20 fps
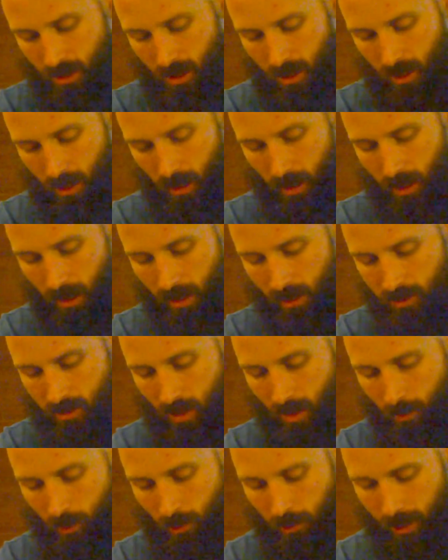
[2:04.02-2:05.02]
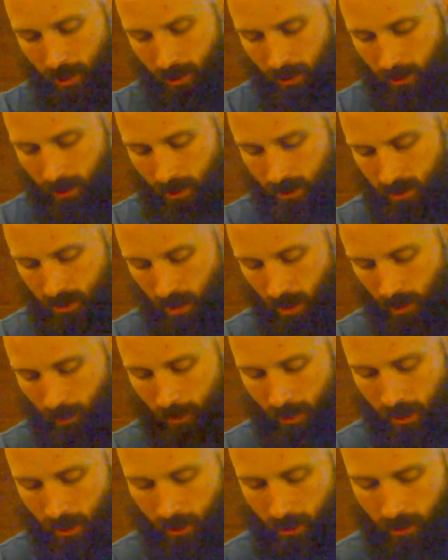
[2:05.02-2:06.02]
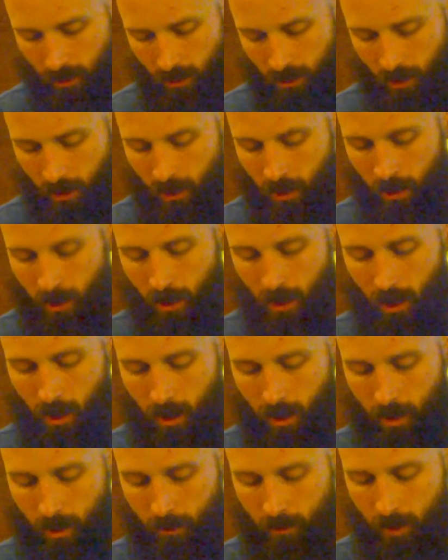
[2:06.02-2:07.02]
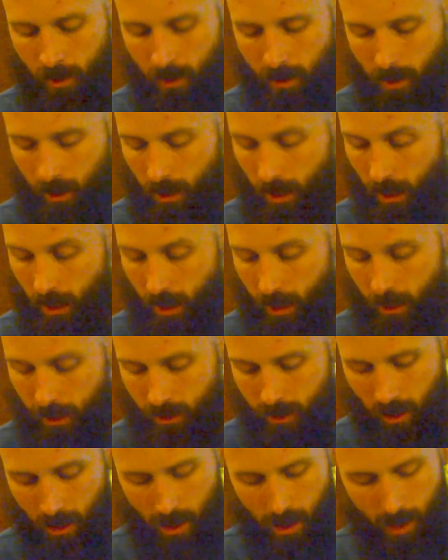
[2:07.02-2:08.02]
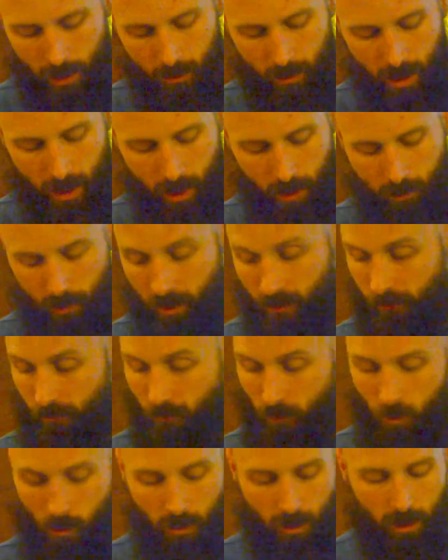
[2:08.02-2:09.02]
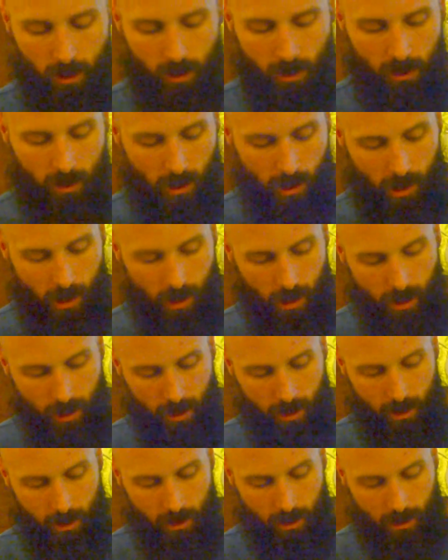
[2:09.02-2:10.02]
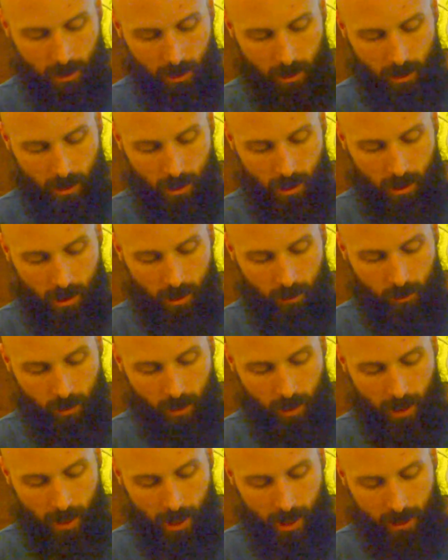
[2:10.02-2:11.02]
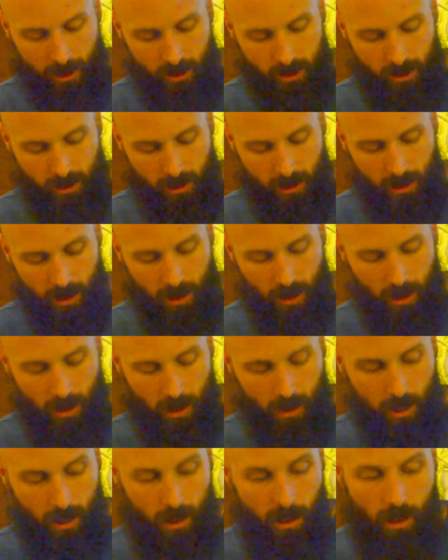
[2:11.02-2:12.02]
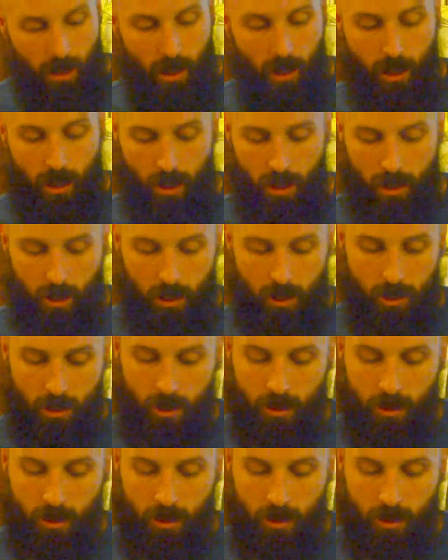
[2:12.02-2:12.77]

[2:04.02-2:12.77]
a, an example here, that's not a big deal. Um, and now before I am going to actually uh,